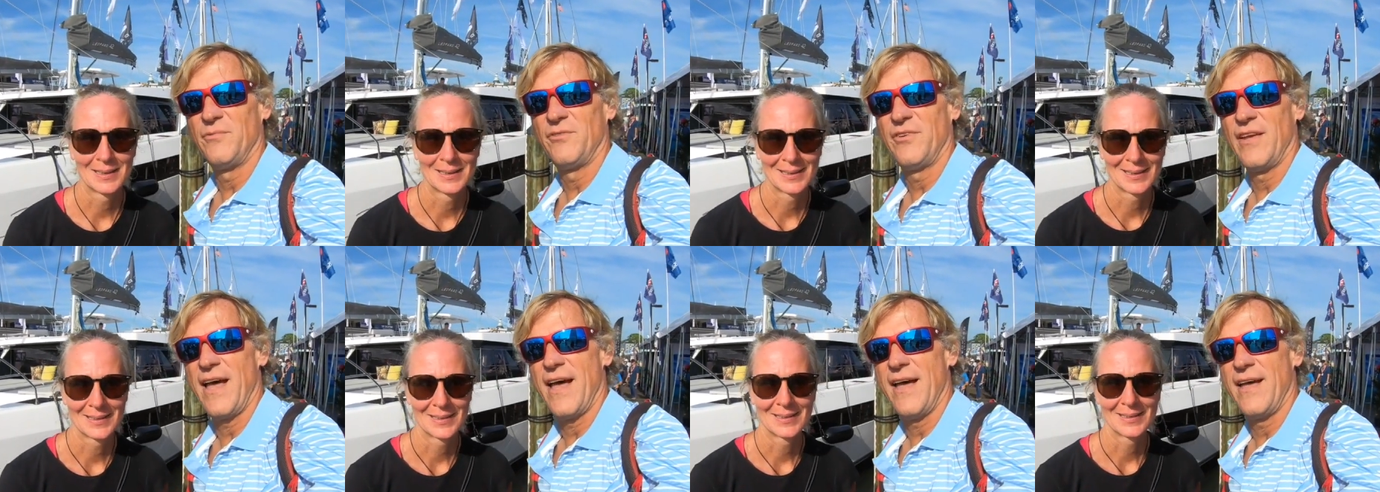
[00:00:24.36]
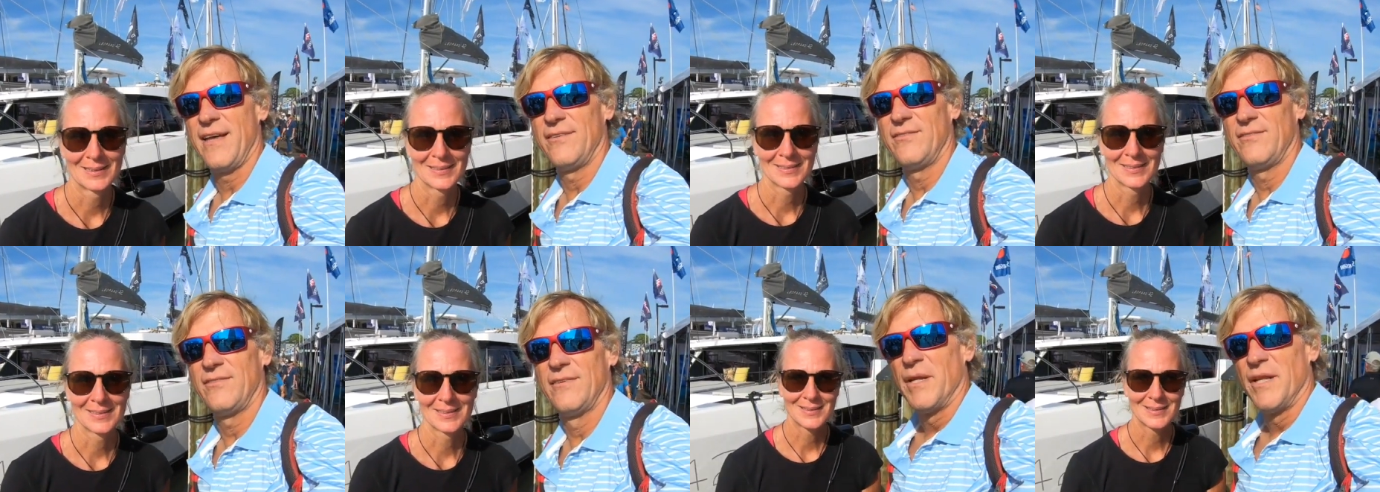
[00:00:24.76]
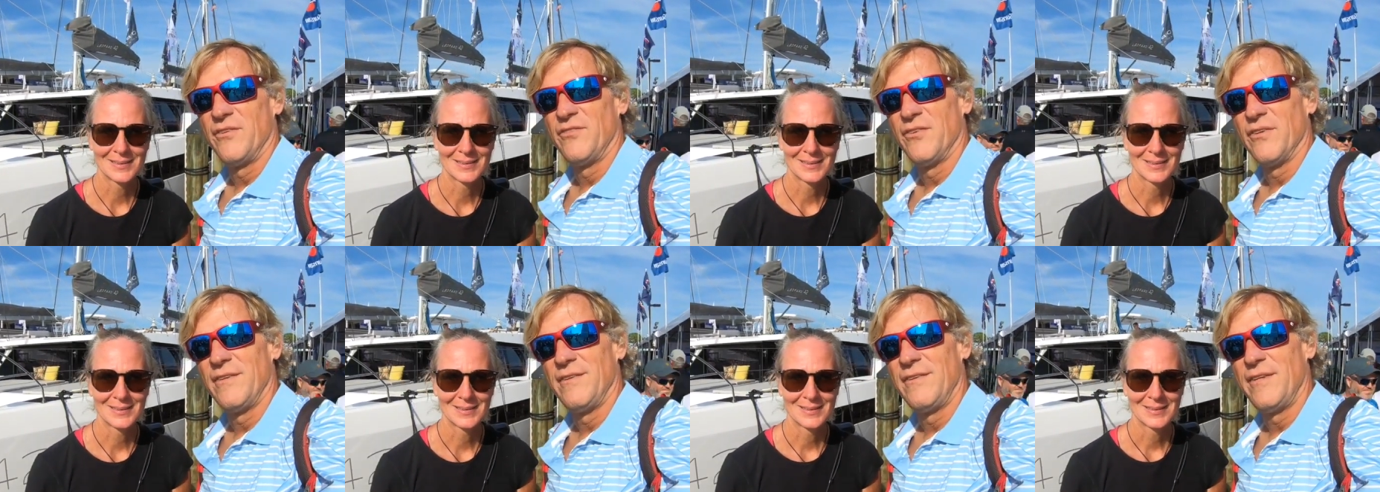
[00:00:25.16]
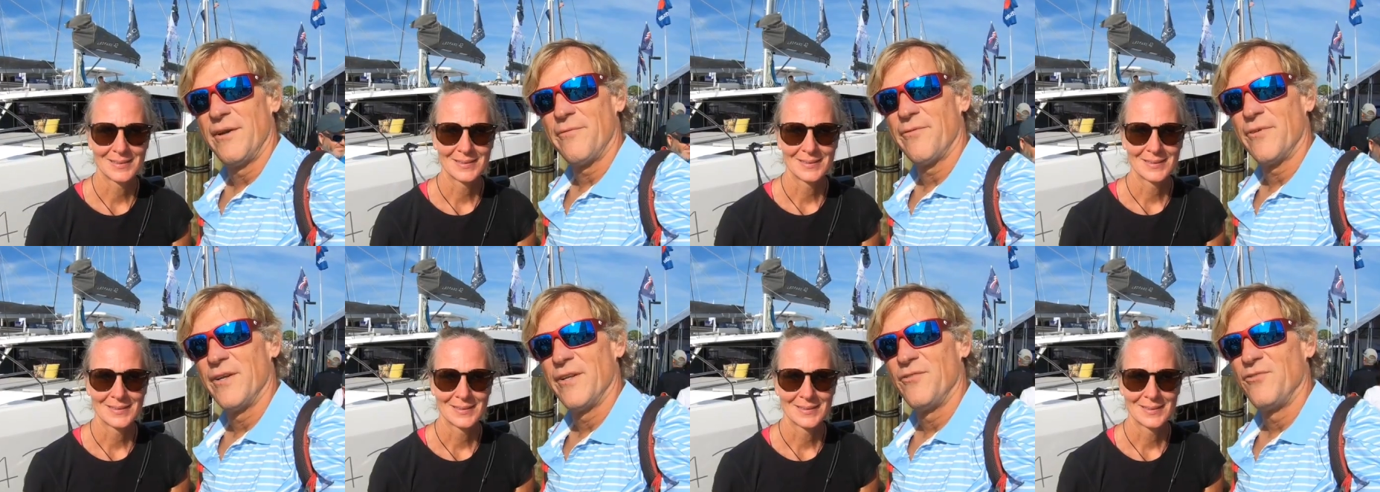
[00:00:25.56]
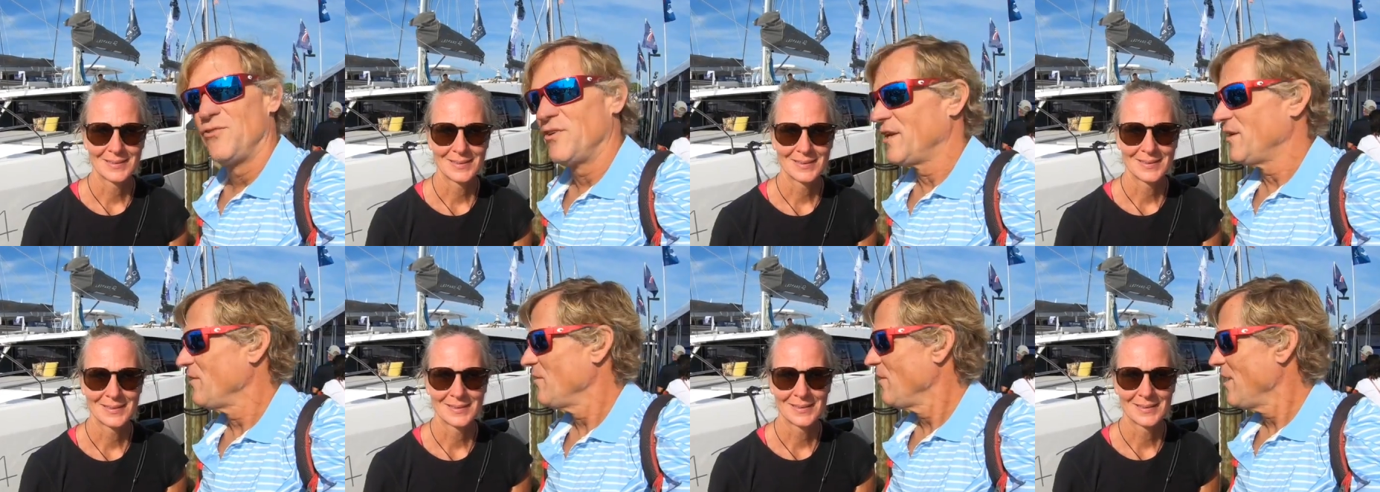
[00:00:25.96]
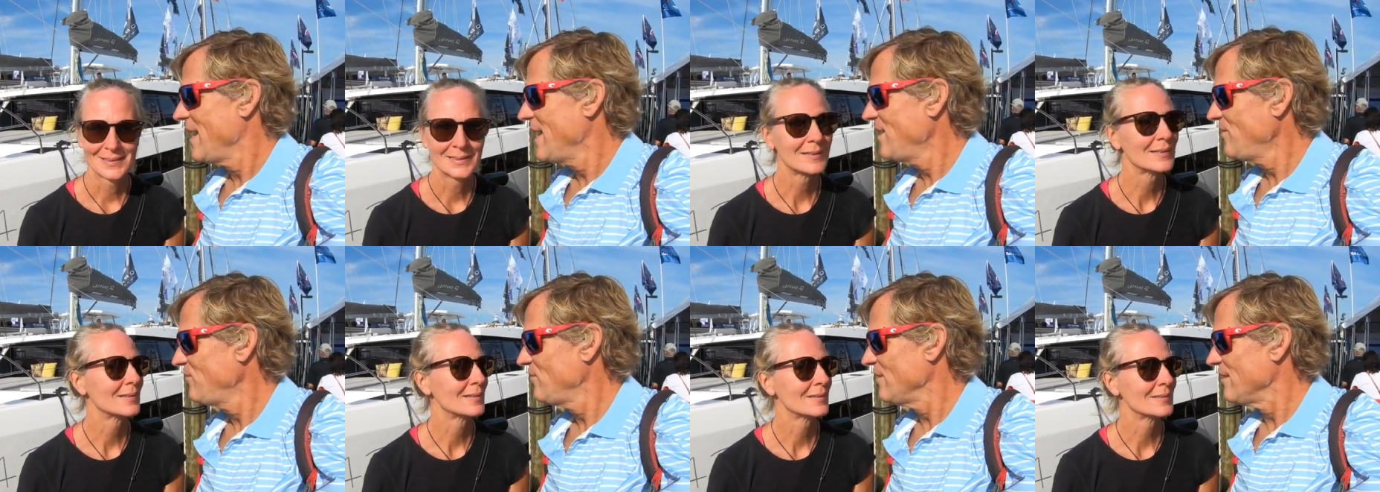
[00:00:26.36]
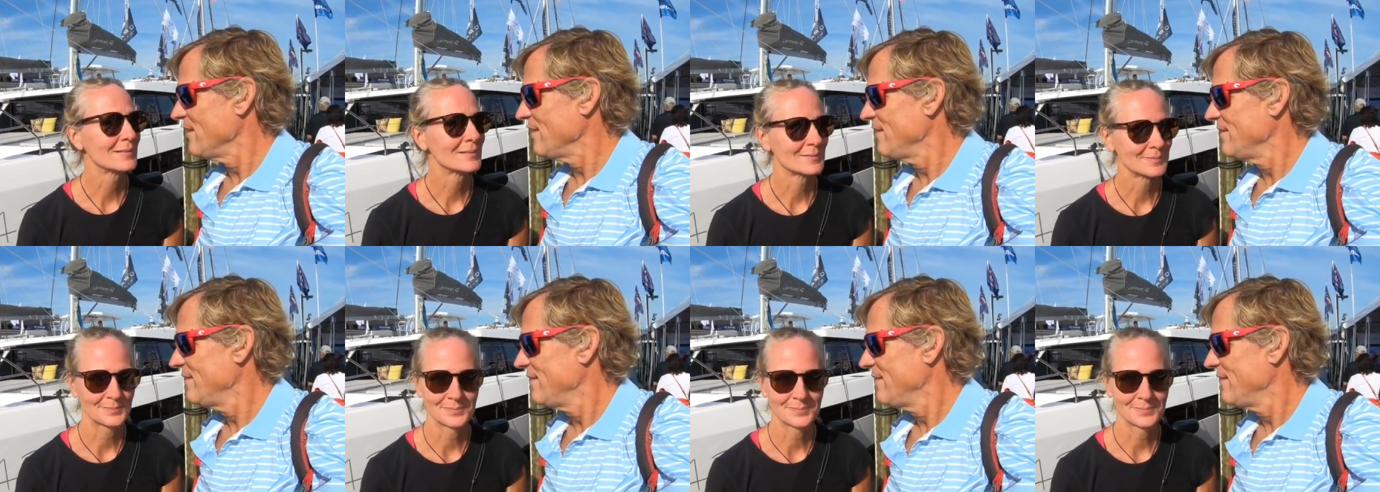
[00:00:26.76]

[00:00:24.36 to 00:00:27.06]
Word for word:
Speaker 1: size, but it's a different generation